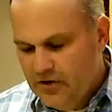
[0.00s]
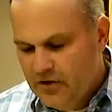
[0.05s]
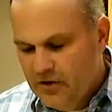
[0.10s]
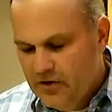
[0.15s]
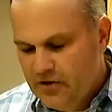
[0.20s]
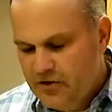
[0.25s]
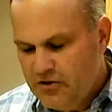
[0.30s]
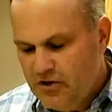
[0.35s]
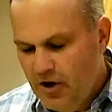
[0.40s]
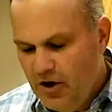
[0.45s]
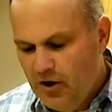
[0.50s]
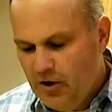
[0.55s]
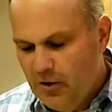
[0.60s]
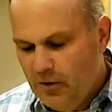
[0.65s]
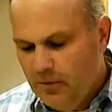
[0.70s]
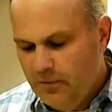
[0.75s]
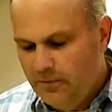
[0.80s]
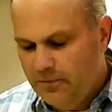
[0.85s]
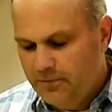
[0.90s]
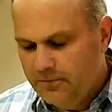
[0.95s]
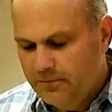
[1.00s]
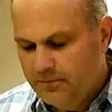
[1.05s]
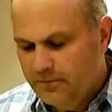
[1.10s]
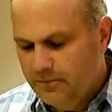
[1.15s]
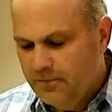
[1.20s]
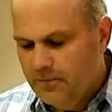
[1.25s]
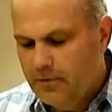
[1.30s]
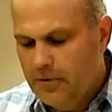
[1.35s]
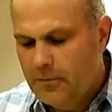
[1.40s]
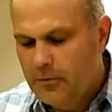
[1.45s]
So,
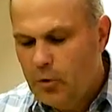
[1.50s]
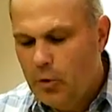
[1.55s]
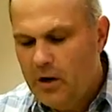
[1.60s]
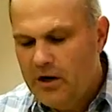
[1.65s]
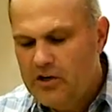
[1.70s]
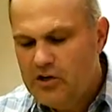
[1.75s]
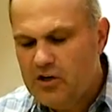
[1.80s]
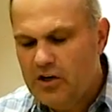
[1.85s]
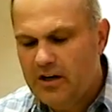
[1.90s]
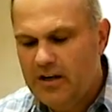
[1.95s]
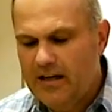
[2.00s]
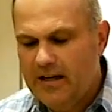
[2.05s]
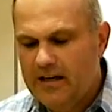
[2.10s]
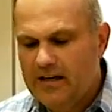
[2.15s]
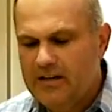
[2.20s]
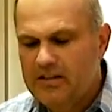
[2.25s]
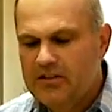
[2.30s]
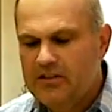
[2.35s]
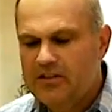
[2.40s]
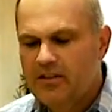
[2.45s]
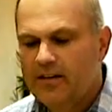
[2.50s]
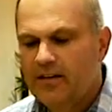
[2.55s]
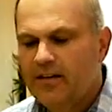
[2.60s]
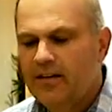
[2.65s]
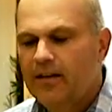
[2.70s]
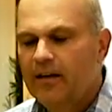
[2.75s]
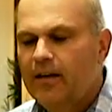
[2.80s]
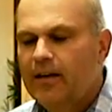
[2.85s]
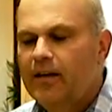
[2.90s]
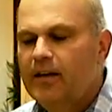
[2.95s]
the question is
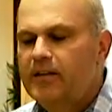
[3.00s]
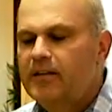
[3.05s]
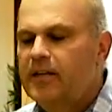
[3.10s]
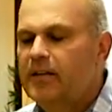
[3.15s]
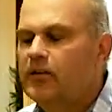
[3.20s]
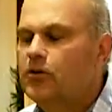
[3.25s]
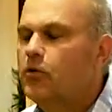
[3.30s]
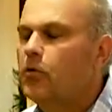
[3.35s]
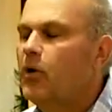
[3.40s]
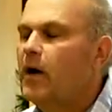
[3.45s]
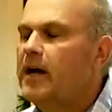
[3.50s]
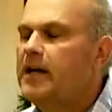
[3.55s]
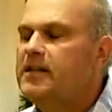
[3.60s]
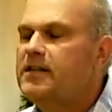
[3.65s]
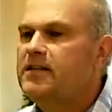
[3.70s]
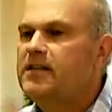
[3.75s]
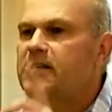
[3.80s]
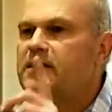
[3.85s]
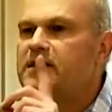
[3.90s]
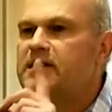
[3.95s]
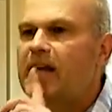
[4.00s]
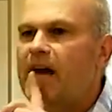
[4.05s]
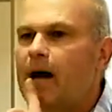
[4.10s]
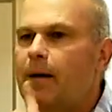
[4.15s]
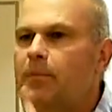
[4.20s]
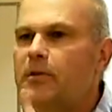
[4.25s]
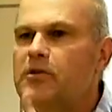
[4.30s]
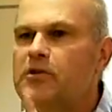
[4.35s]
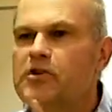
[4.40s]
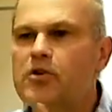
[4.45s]
did Christ
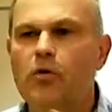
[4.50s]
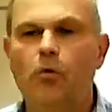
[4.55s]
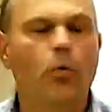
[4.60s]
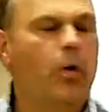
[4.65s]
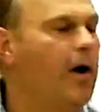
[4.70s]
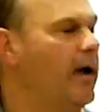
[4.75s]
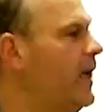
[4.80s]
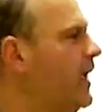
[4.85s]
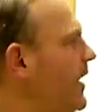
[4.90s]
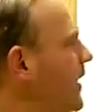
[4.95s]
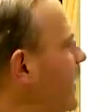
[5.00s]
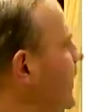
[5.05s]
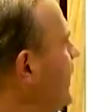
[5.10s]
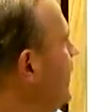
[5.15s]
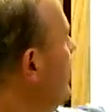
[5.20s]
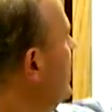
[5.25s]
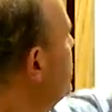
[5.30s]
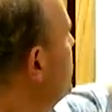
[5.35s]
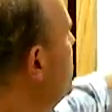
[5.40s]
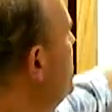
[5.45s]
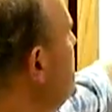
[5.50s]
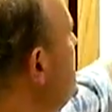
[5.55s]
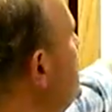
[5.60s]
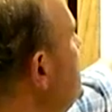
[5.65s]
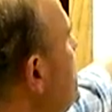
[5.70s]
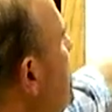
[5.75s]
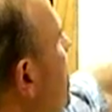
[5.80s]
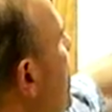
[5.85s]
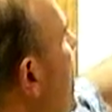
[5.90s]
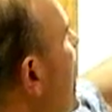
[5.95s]
establish a way for these
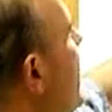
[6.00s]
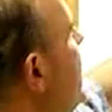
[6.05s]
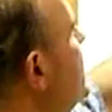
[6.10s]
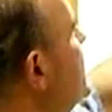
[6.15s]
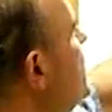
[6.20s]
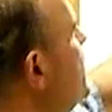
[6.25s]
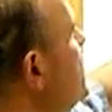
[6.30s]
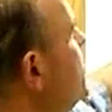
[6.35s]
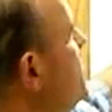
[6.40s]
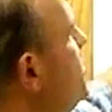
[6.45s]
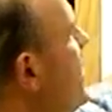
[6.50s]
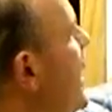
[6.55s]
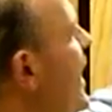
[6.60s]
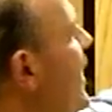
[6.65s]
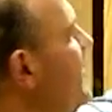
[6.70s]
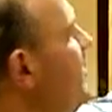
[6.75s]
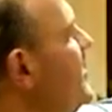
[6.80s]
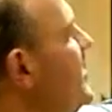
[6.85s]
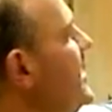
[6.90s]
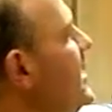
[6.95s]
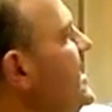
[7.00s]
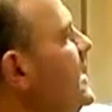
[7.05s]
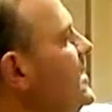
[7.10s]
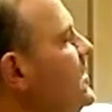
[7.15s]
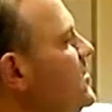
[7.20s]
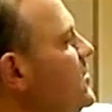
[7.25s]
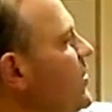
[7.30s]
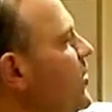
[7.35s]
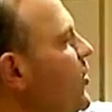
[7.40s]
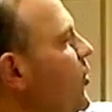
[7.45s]
apostles who have
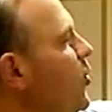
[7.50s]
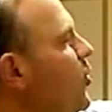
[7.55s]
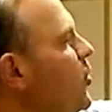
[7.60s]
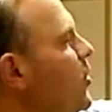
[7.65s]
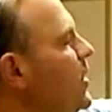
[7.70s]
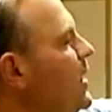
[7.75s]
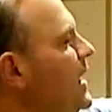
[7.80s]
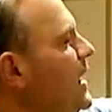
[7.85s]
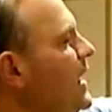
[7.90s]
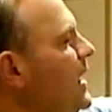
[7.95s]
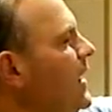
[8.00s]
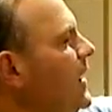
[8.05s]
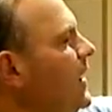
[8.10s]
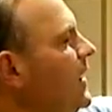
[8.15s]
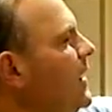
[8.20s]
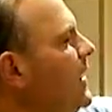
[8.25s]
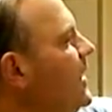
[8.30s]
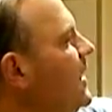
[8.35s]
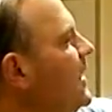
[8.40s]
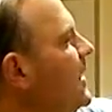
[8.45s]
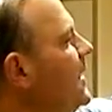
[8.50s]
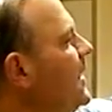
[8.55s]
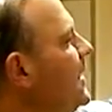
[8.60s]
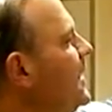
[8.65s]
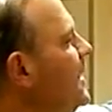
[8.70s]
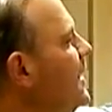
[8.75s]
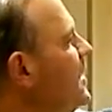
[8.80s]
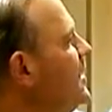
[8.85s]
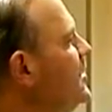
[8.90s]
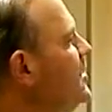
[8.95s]
his authority
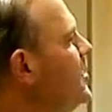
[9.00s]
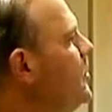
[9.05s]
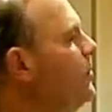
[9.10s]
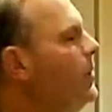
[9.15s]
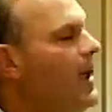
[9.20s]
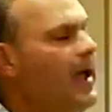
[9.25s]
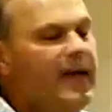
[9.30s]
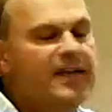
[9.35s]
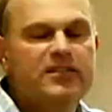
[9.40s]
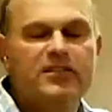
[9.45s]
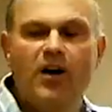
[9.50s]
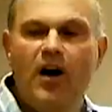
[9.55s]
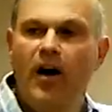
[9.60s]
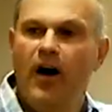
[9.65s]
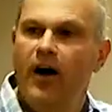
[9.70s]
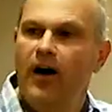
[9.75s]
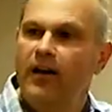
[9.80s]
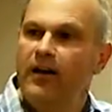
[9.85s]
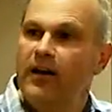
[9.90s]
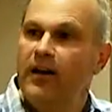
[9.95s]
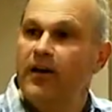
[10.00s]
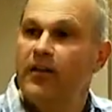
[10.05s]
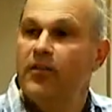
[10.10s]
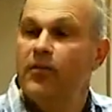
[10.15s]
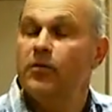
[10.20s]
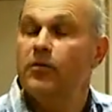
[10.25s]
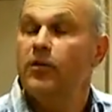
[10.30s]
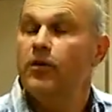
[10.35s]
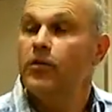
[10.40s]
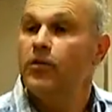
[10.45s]
to pass on
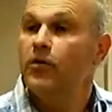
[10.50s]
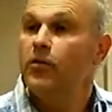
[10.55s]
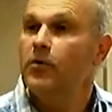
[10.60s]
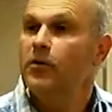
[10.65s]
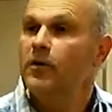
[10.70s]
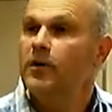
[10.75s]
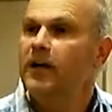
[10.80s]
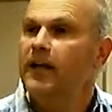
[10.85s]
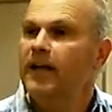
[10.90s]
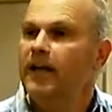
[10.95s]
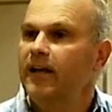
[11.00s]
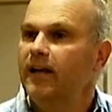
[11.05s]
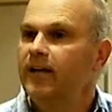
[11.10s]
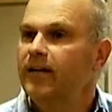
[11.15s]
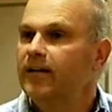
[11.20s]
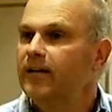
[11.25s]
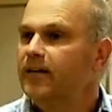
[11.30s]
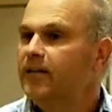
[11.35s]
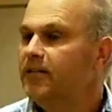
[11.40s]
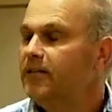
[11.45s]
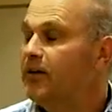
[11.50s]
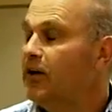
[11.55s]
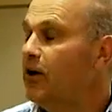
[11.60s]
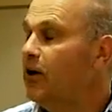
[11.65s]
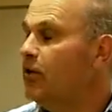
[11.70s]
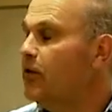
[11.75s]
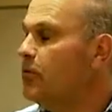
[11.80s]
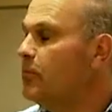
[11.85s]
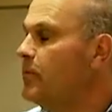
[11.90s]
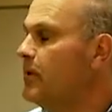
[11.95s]
their authority to
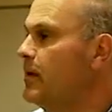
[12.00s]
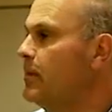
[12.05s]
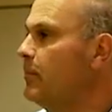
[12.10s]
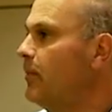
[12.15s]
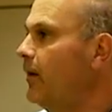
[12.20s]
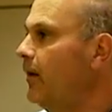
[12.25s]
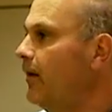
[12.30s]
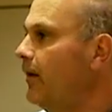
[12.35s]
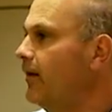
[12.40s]
other people.